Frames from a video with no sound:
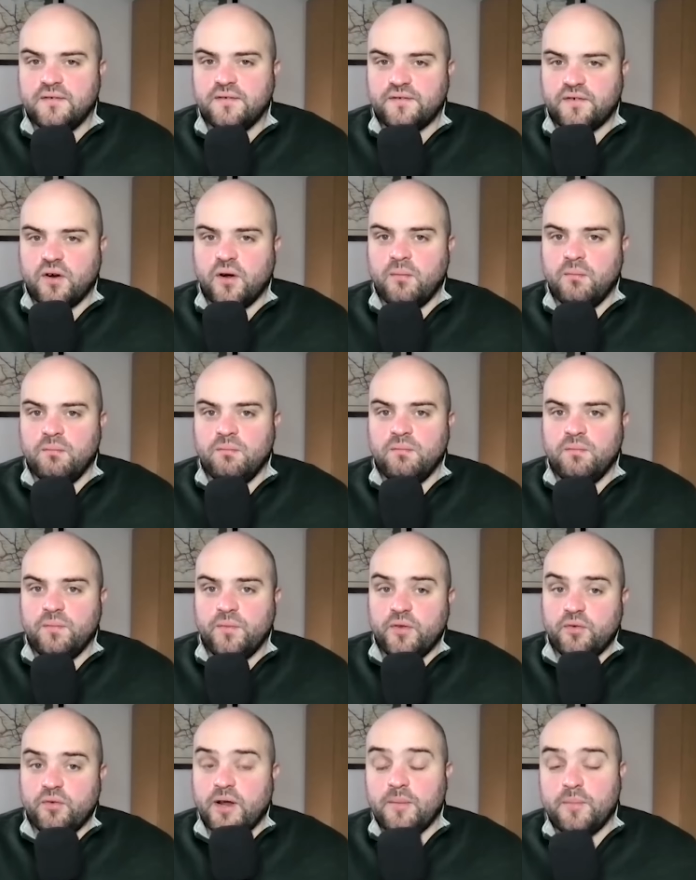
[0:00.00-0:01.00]
from
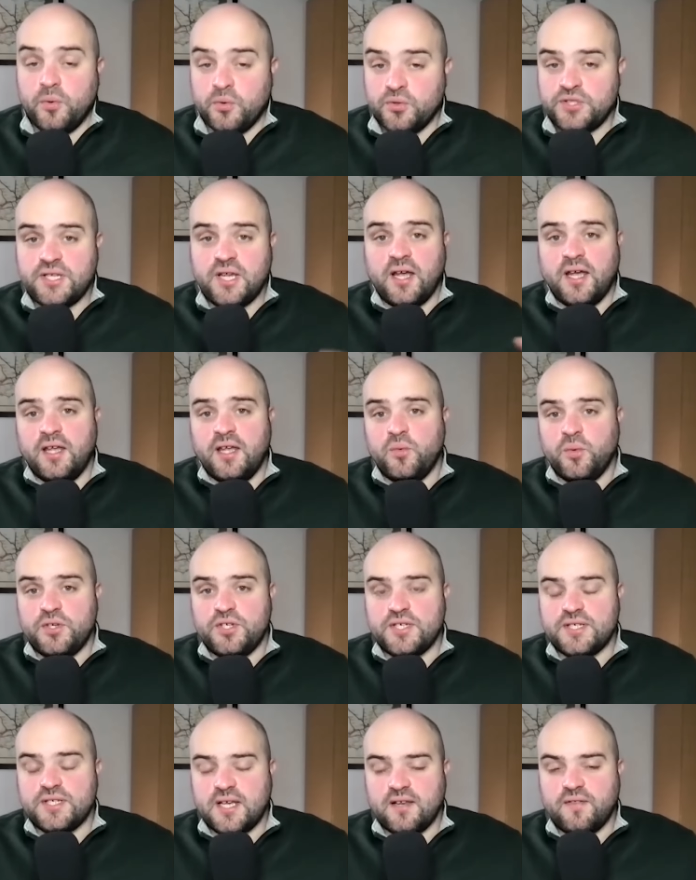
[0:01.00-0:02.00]
the Red Bull mm-hmm. side, mm-hmm. which
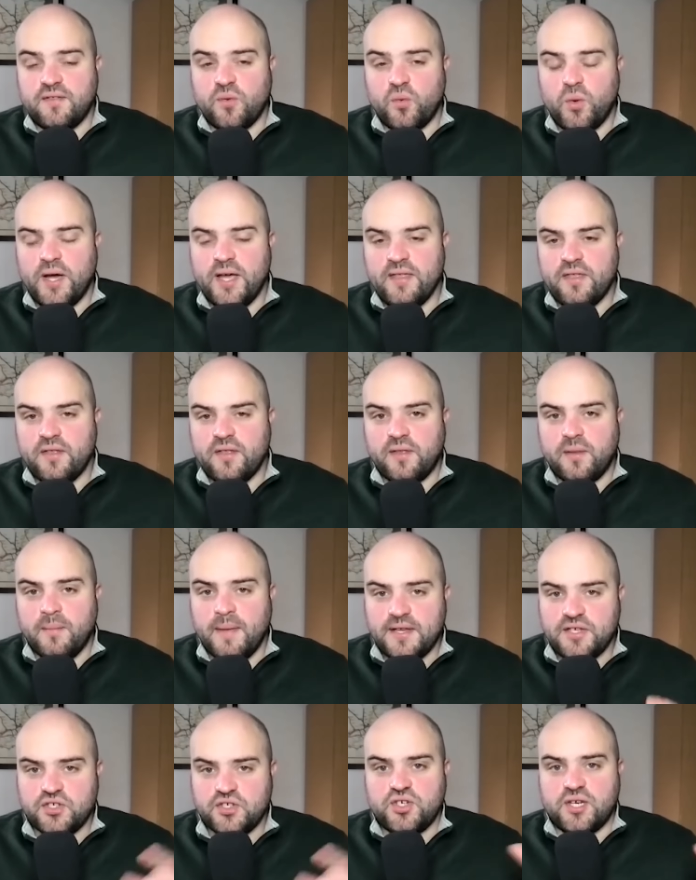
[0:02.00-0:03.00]
is kind of the way that the
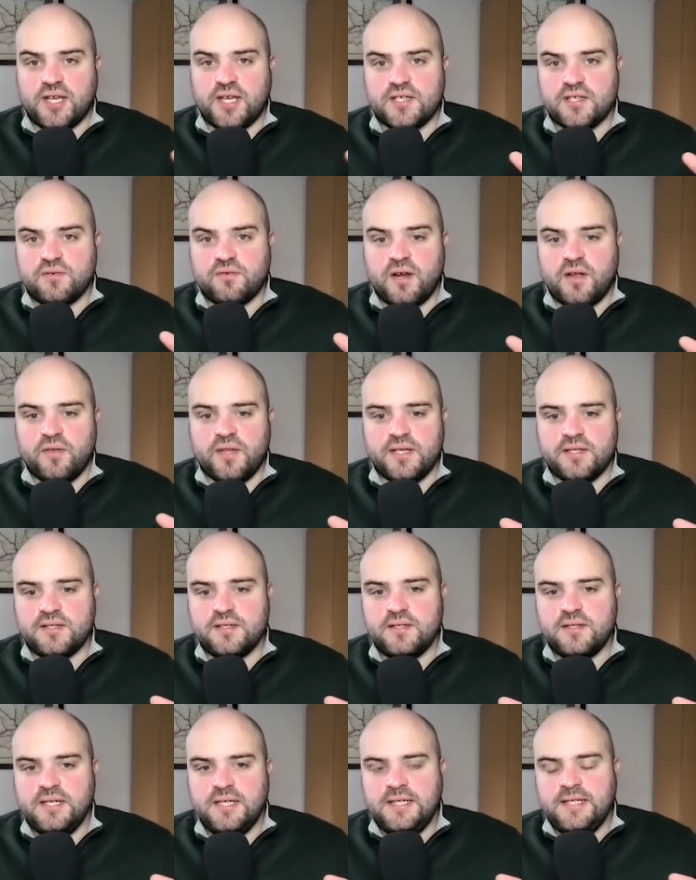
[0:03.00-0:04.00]
messaging is around this.
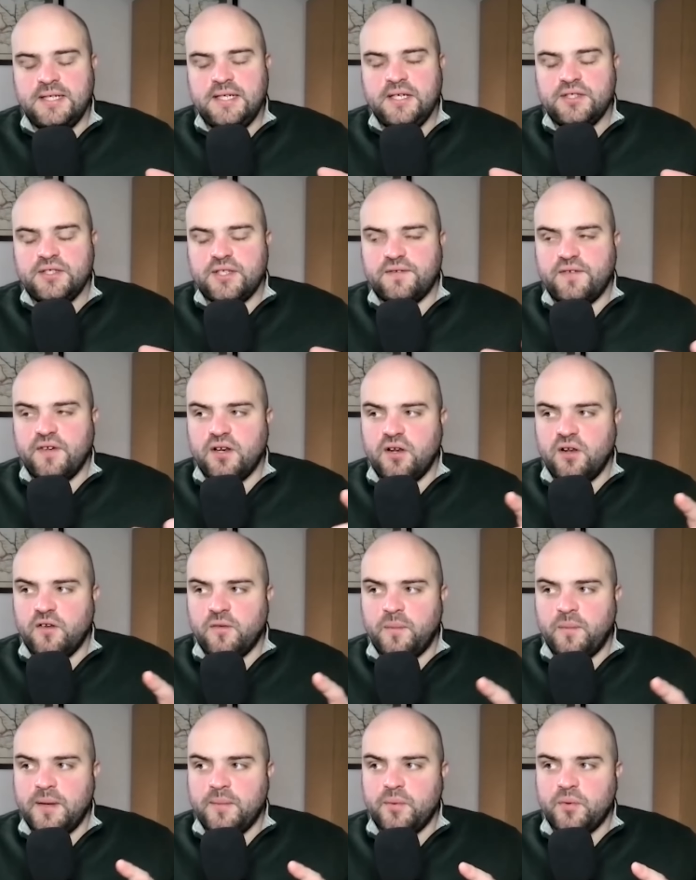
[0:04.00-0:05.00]
So I've heard a lot of
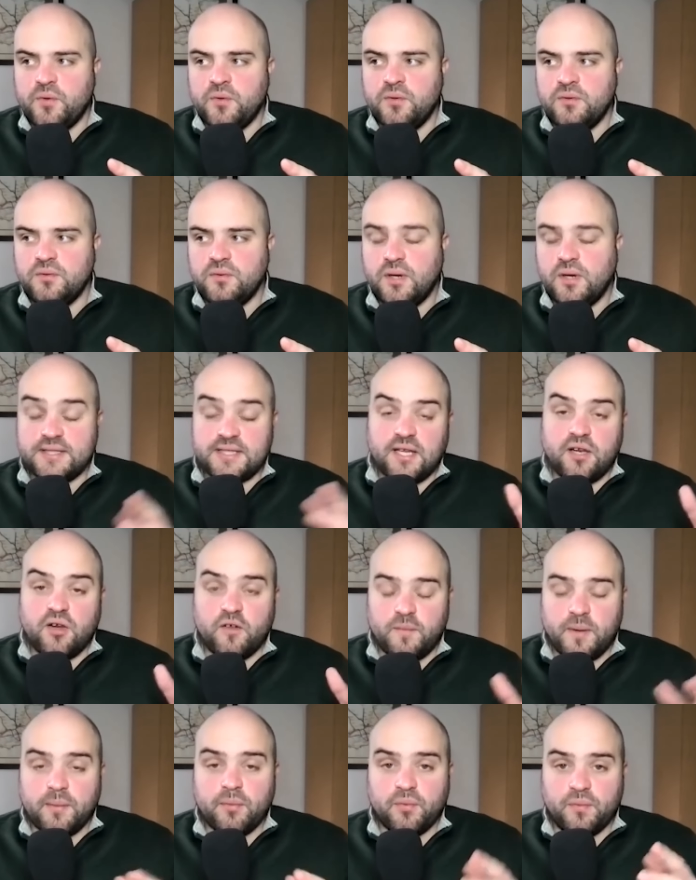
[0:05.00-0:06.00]
people, I say a lot of
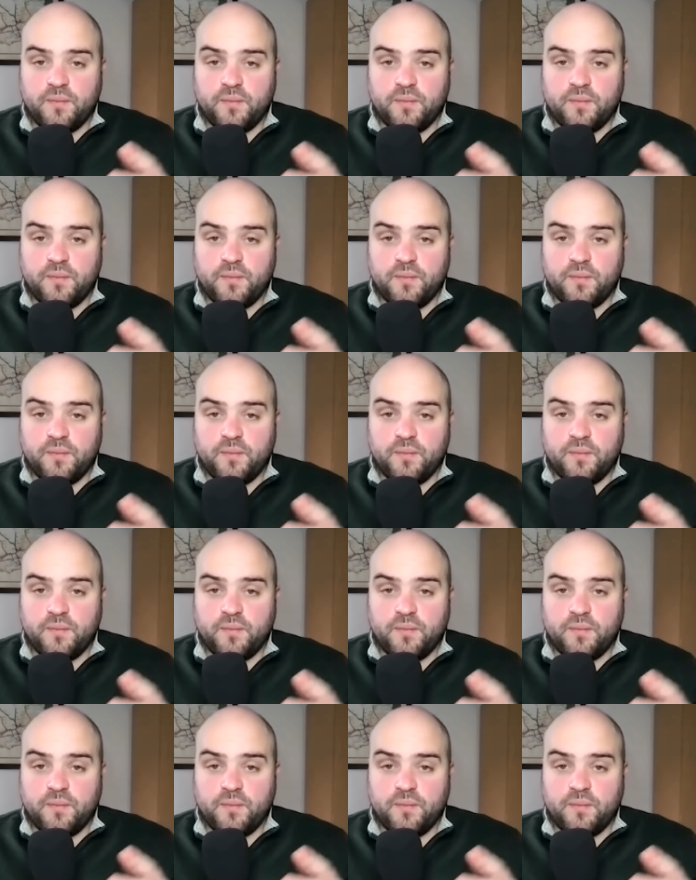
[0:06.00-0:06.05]
people,